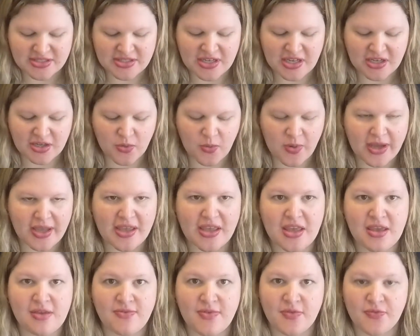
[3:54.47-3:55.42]
not quite
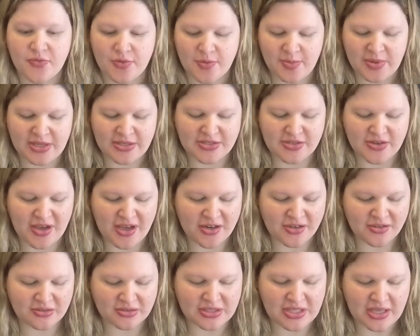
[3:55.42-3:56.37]
even for me. So I
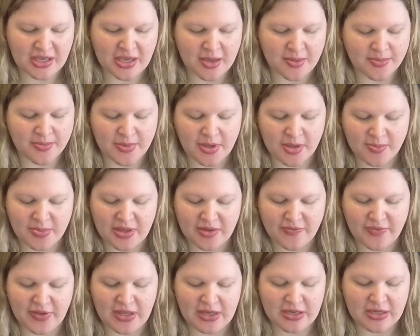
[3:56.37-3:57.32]
don't think I'm a big
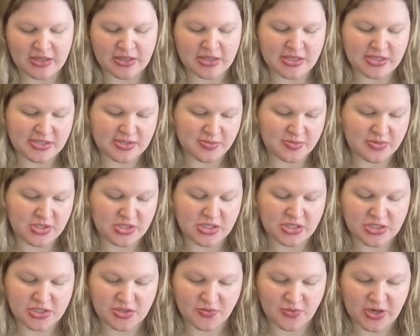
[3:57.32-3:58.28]
fan of this
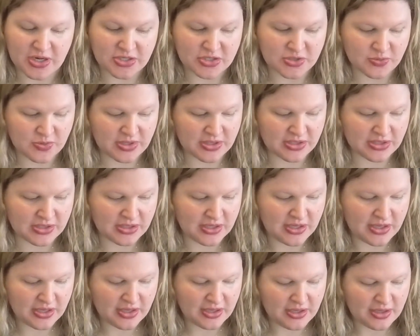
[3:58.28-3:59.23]
magenta rush one.
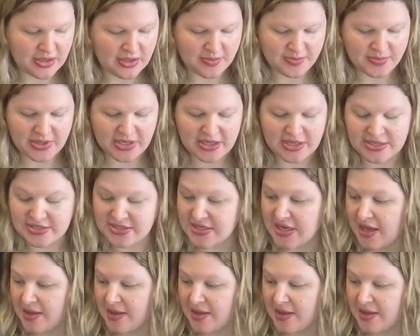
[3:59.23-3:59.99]
But it's